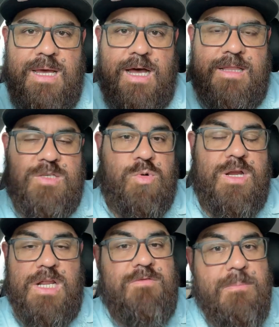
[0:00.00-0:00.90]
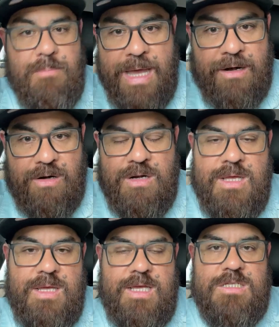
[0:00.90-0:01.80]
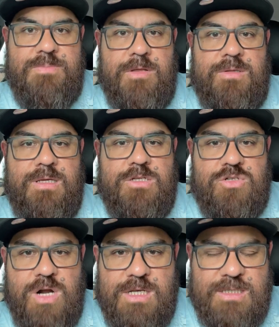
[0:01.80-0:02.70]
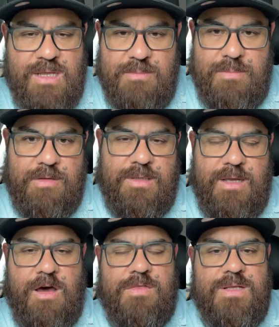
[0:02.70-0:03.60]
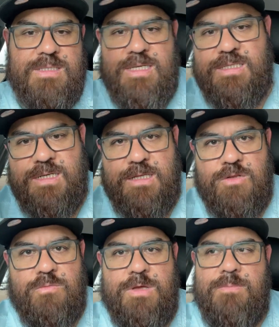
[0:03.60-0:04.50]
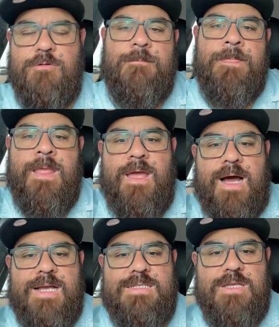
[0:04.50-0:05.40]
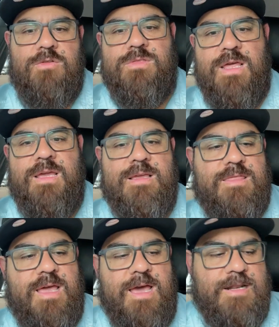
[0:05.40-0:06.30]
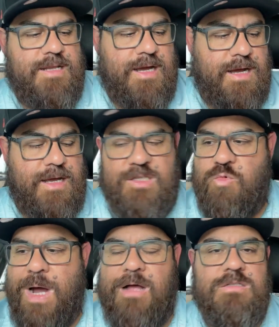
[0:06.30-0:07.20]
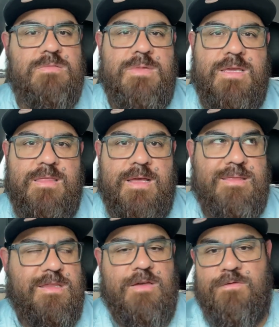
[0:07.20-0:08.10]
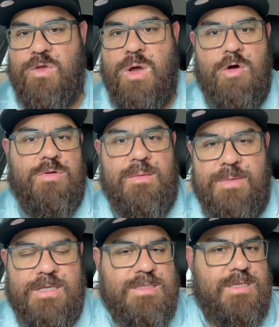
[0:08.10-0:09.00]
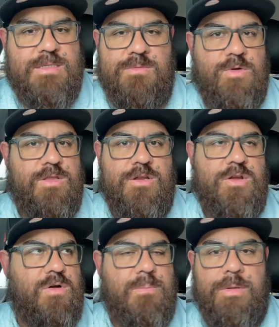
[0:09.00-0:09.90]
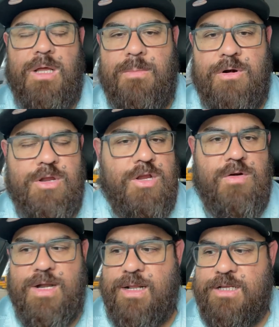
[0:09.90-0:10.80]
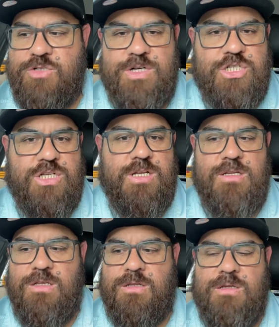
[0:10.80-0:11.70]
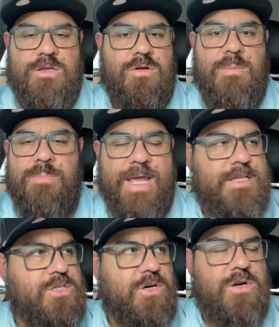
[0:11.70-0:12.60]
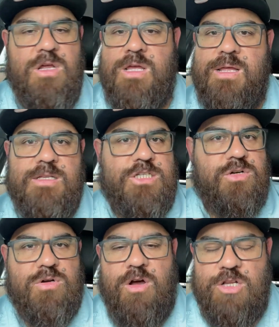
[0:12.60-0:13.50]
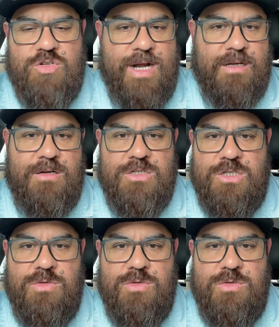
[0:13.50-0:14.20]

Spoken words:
that's working even better, is building trust and building authenticity through people. I still think that it's wild to me that if you own a business, whether you're a plumber, you're an electrician, you're a painter, general contractors,